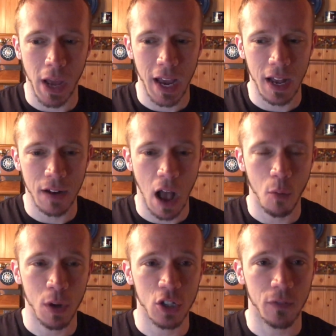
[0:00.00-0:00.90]
and
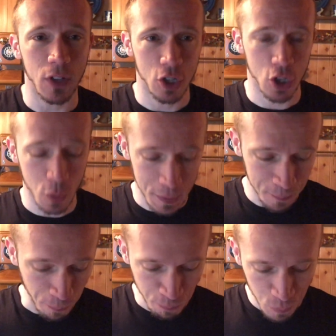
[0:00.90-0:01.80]
how much you have to chew it.